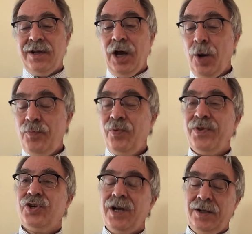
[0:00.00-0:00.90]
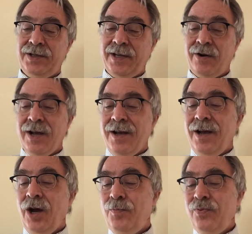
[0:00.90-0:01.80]
help with childcare,
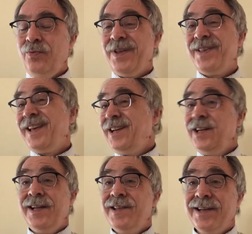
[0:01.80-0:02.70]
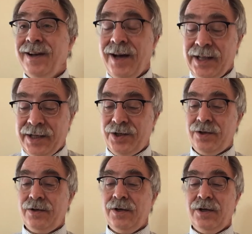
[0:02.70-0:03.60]
help with sending kids to
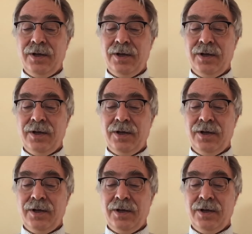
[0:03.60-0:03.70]
college,